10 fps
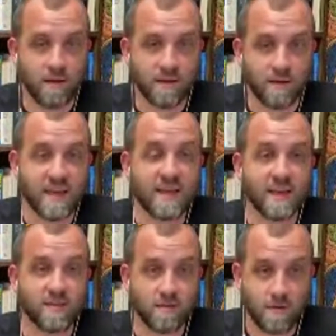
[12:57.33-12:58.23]

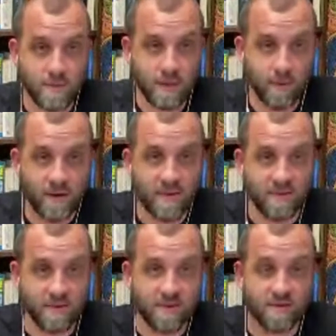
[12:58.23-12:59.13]
Kicking and Screaming, where he's
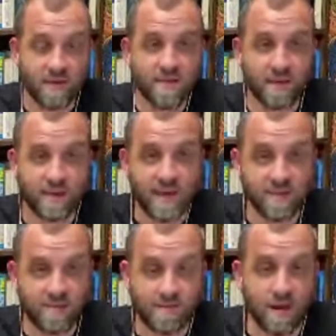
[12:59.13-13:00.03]
a
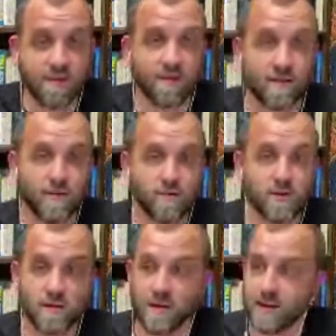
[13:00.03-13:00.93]
kid's soccer
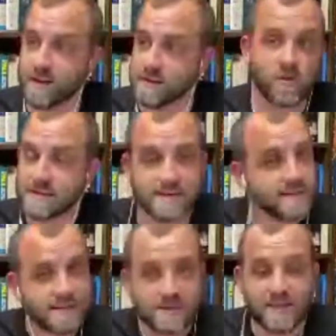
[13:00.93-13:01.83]
coach. That
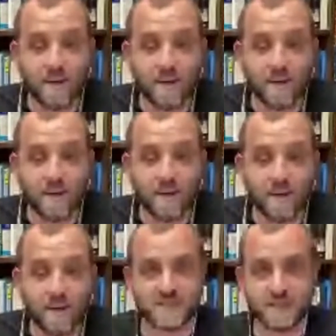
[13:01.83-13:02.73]
one's pretty
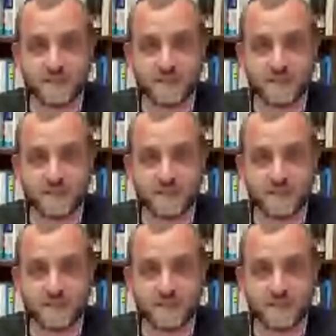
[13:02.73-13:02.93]
good too.